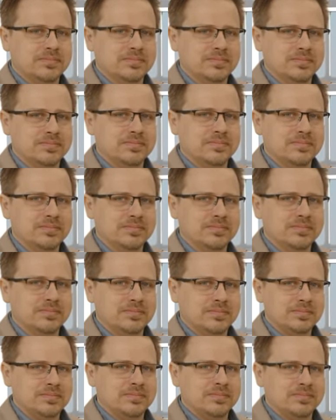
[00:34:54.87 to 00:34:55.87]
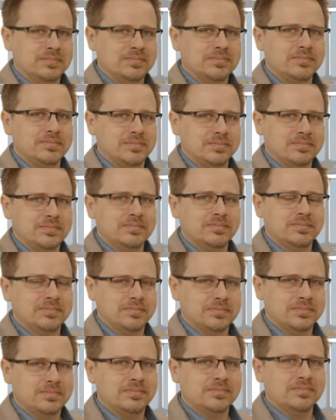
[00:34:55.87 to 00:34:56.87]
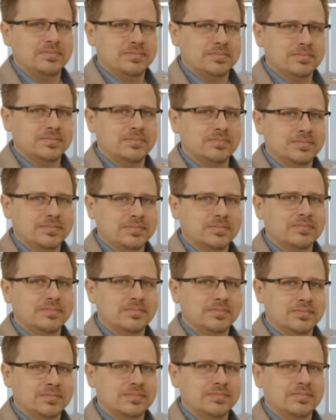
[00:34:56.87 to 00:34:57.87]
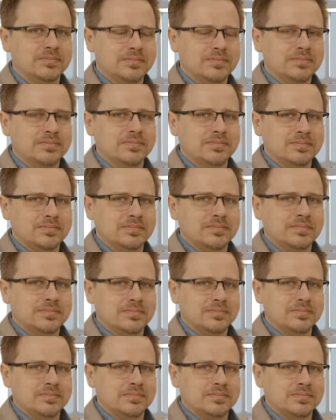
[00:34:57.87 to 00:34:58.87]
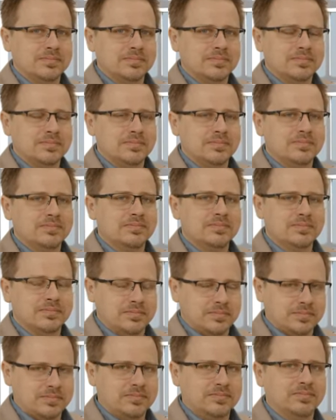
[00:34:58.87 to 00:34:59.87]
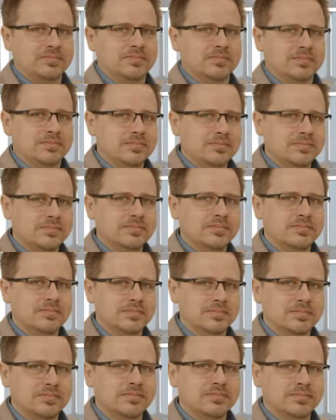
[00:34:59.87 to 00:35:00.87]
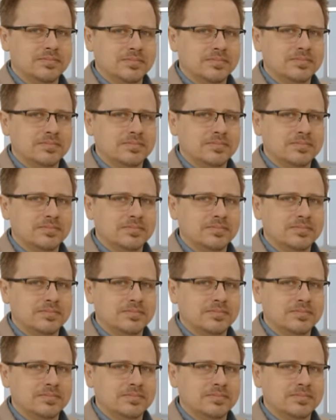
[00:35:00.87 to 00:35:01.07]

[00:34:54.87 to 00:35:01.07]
No words are spoken by the person on screen.